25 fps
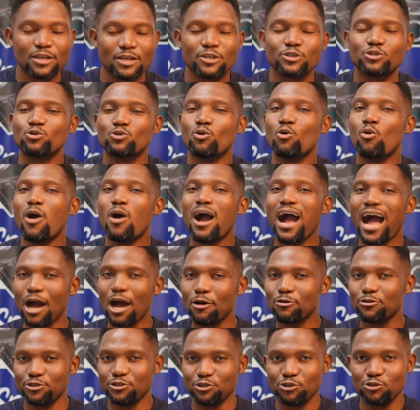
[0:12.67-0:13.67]
So
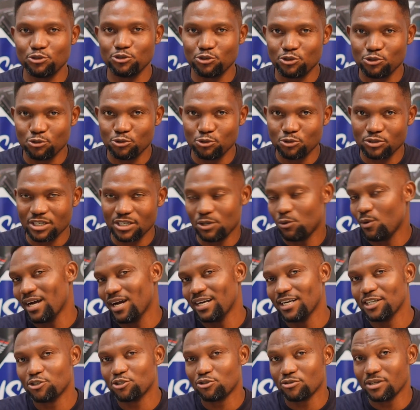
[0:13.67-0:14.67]
how do you choose a
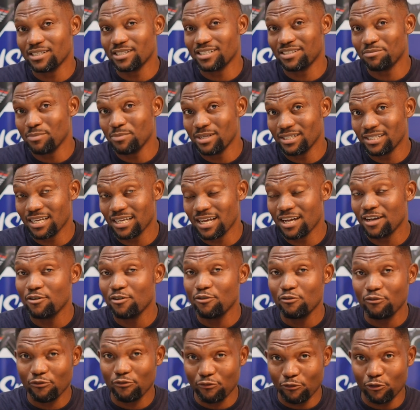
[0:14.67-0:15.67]
wireless transmitter
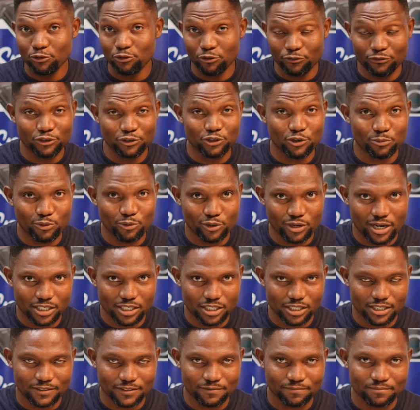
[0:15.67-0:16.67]
for your video
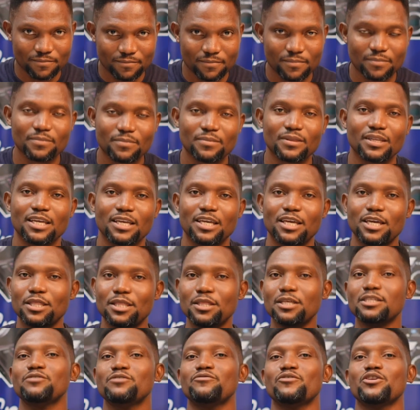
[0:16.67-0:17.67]
production?
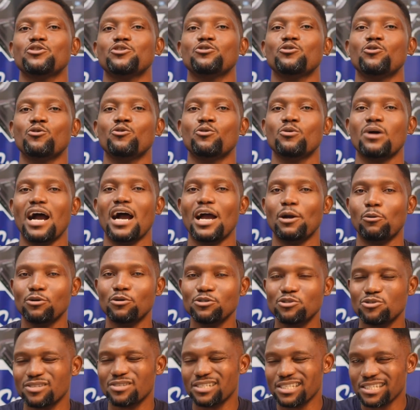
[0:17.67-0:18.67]
In this video, I
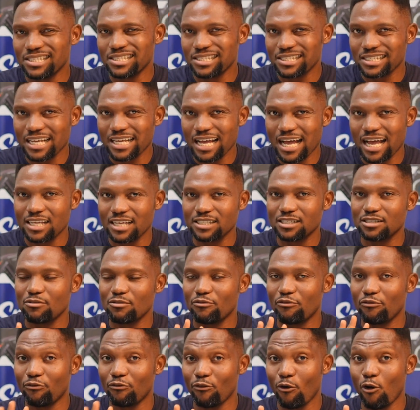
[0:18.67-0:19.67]
want to discuss
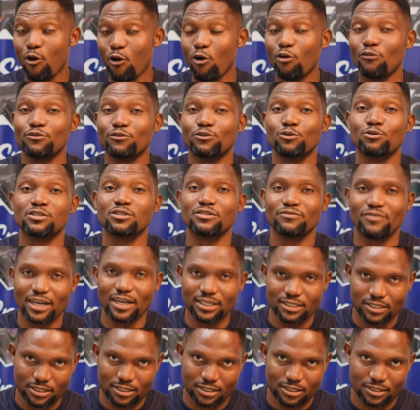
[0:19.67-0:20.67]
4 of those
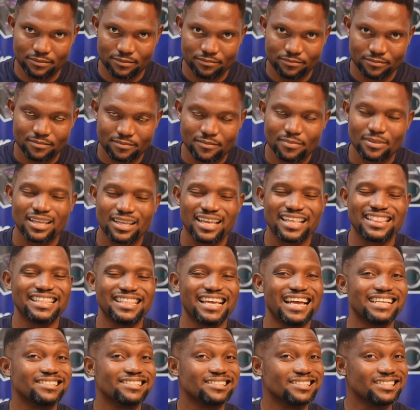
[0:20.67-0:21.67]
factors.
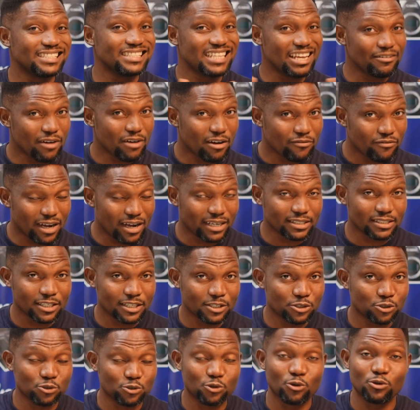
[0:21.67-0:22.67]
There are several
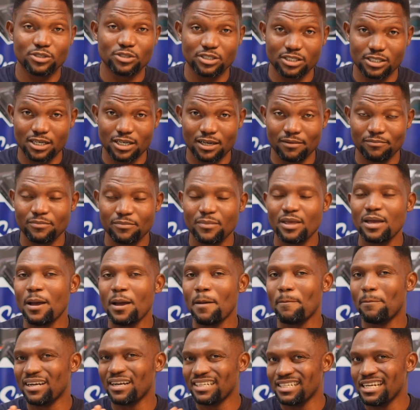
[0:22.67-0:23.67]
factors to consider,
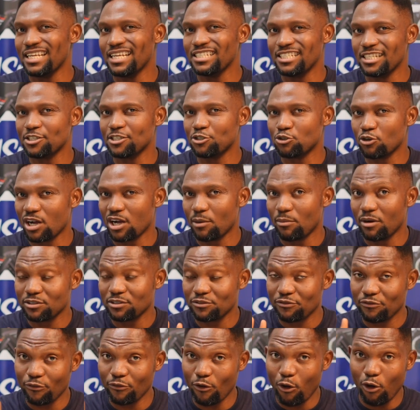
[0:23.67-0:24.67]
but let's just talk about
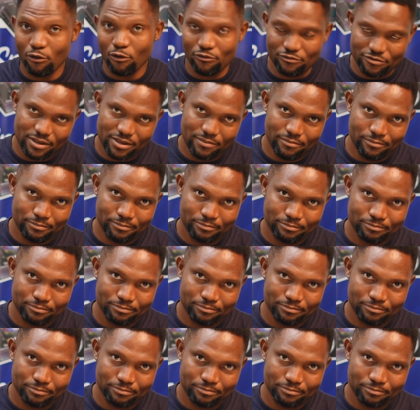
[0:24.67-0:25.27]
4 of them.